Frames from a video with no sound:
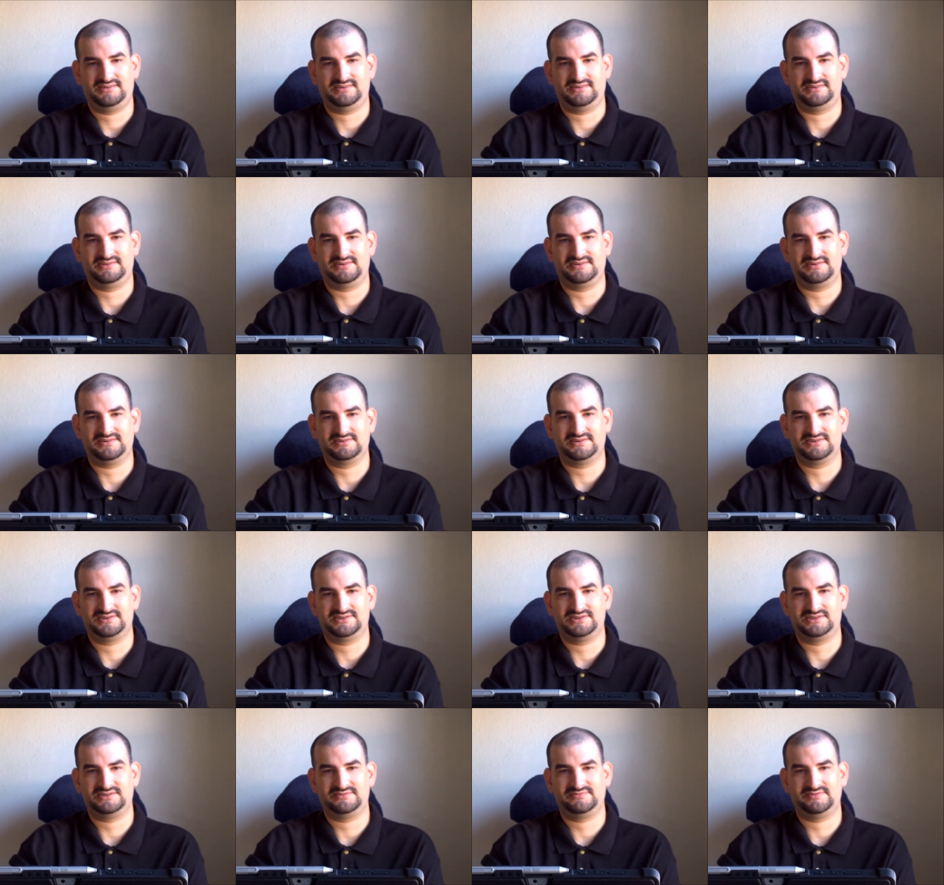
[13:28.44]
Longer
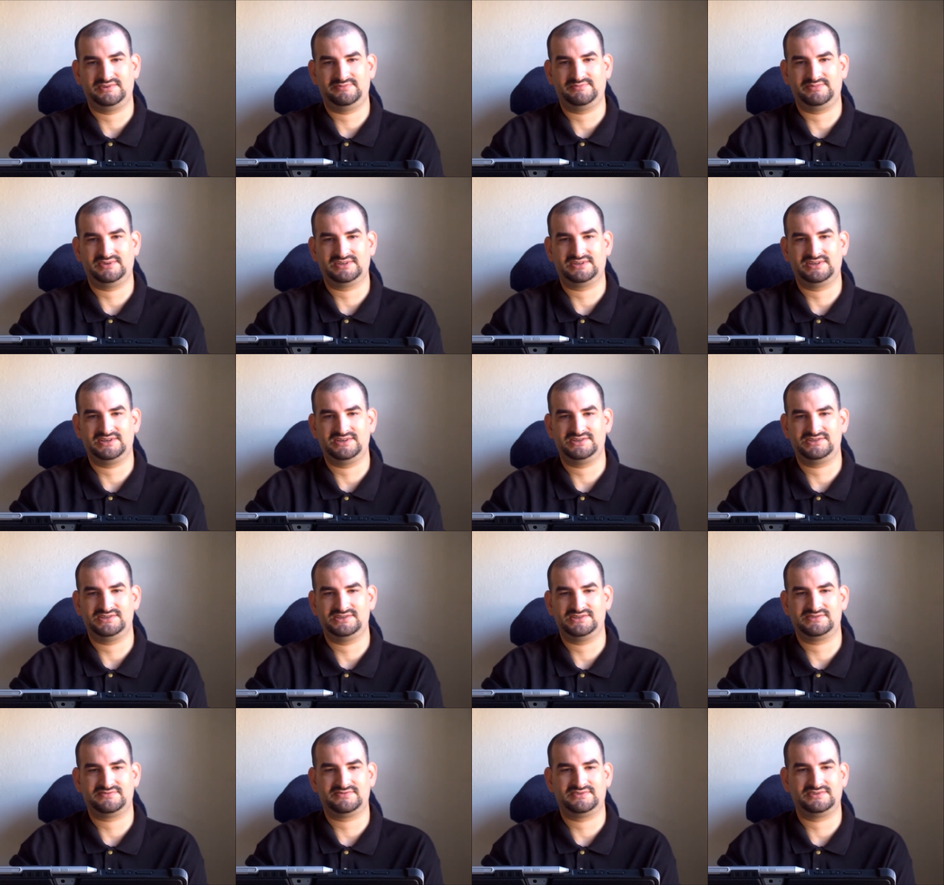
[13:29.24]
term
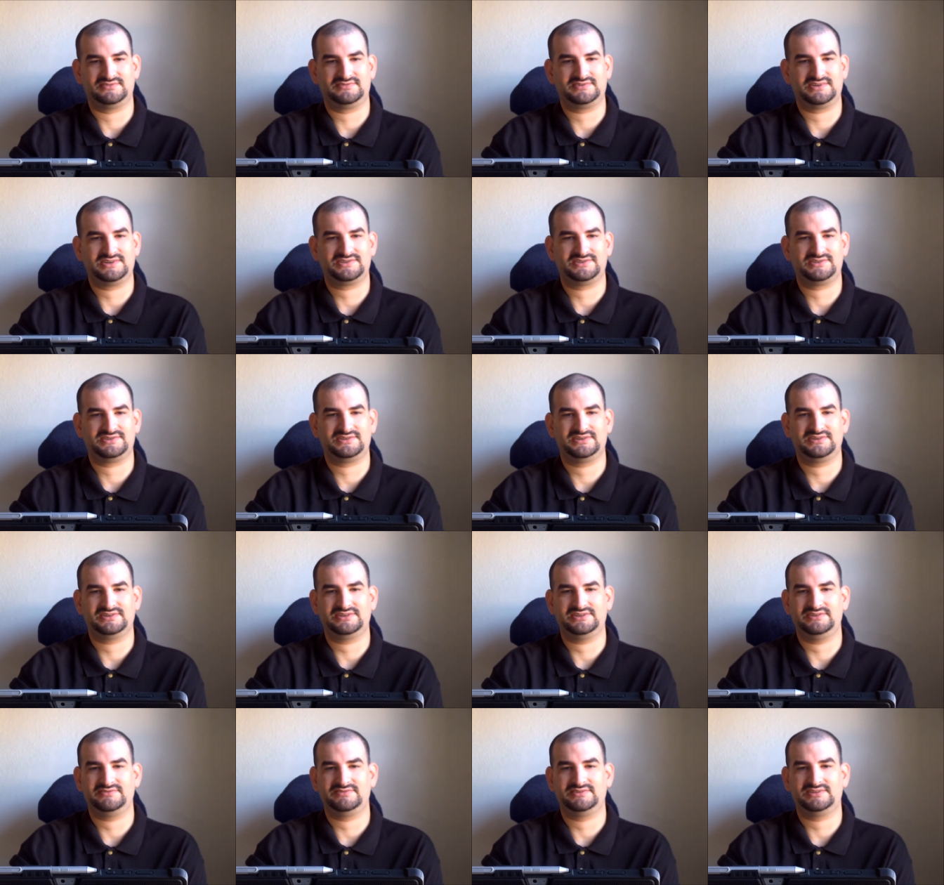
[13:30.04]
implications for the Russia
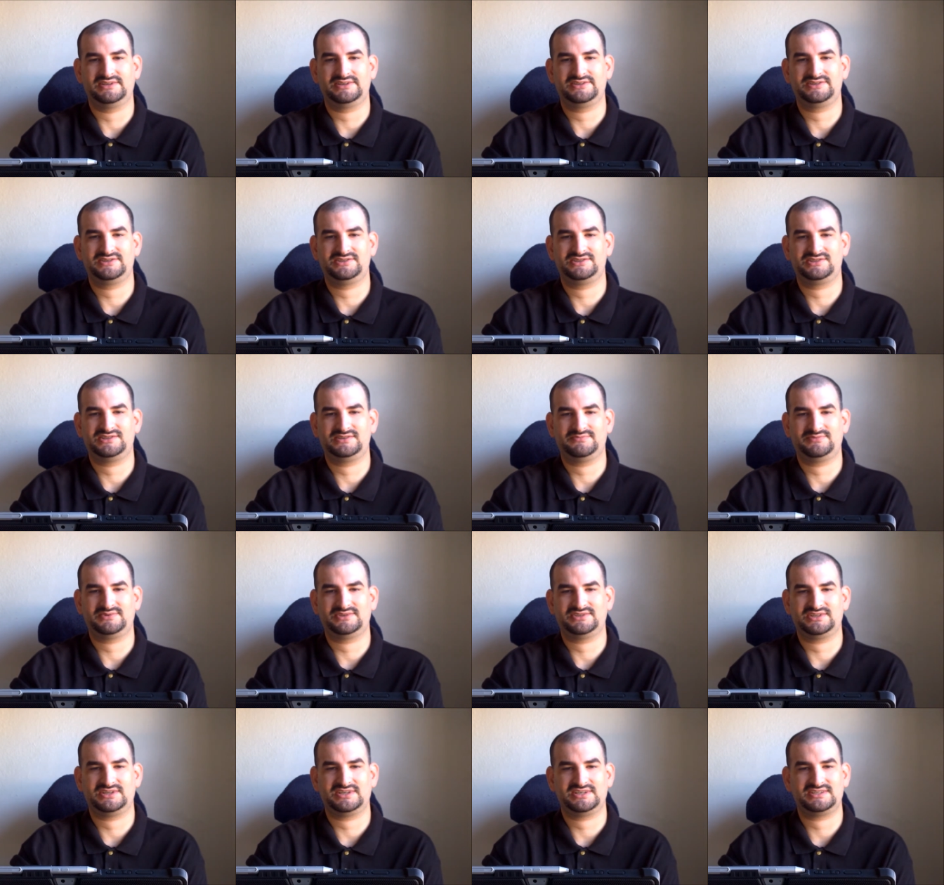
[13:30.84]
Turkey relationship,
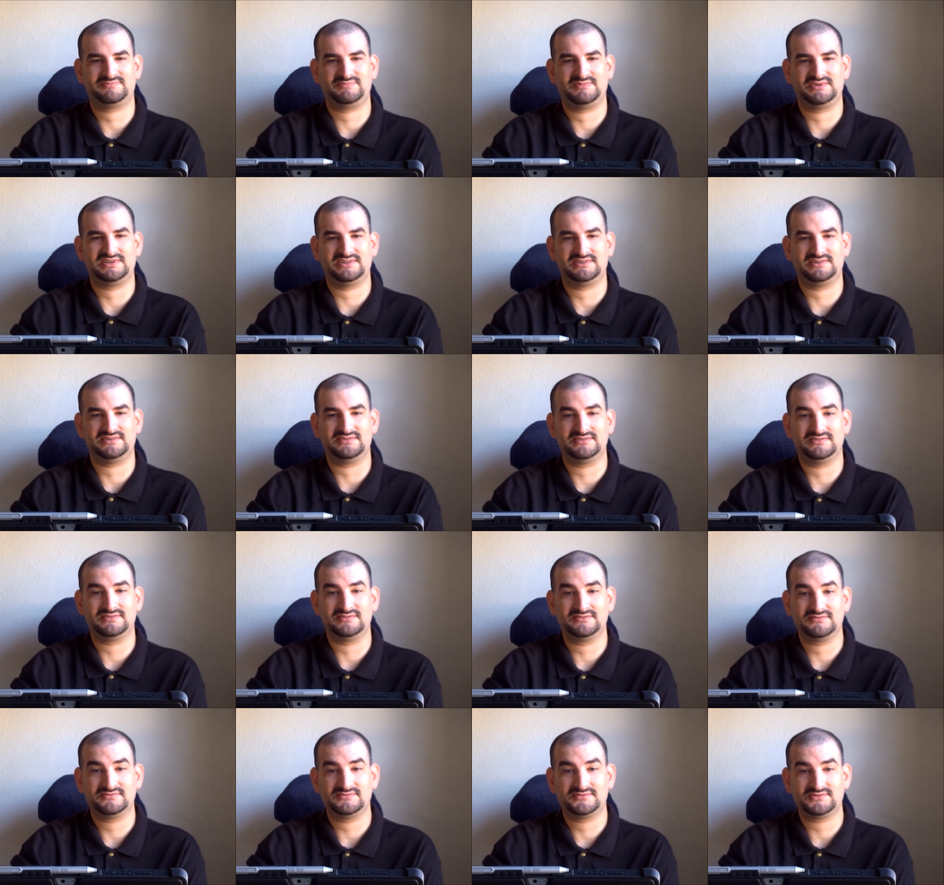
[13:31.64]
which had
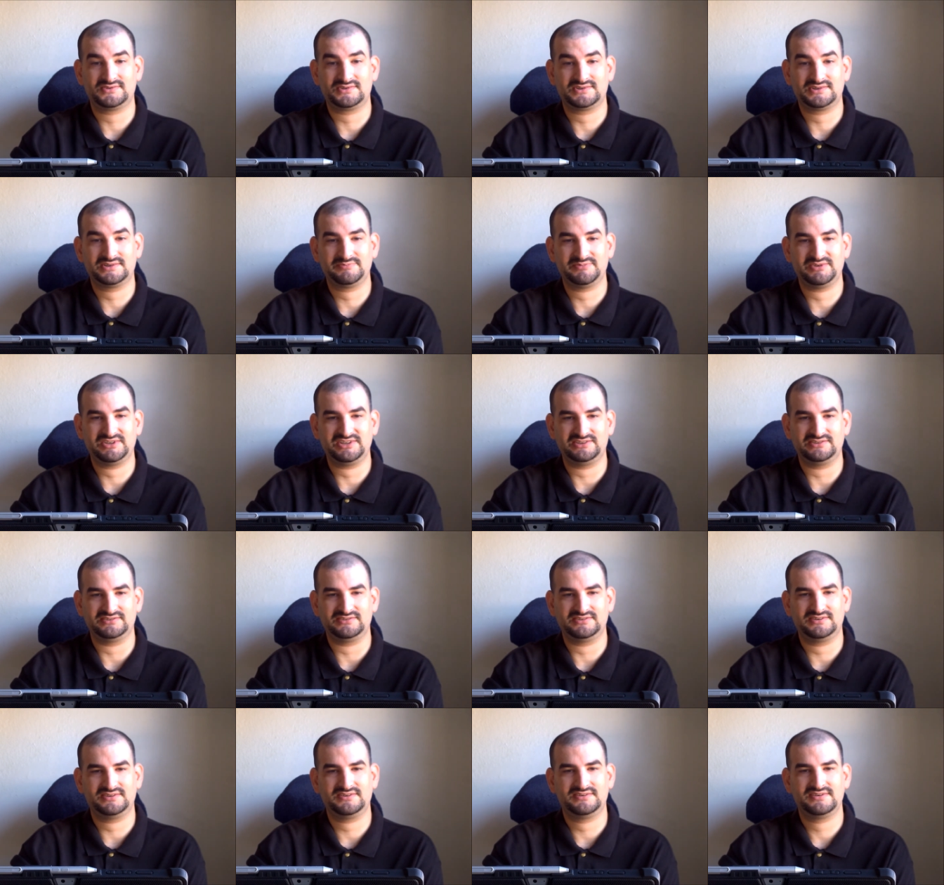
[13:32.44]
been
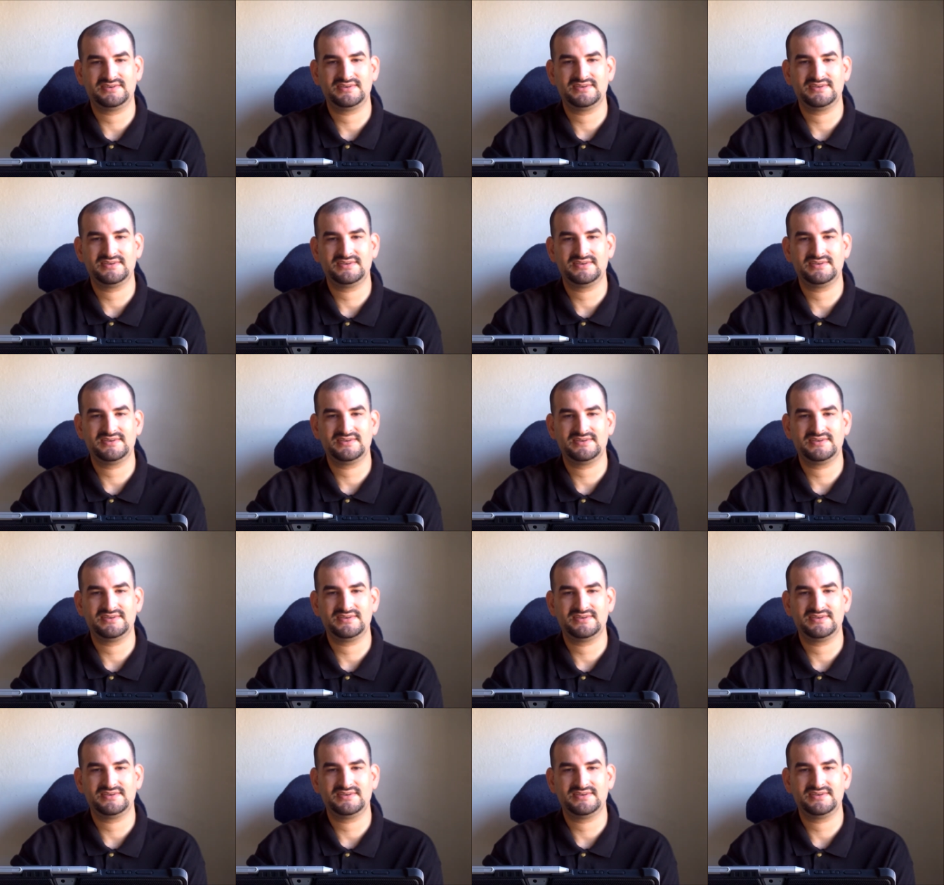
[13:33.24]
warming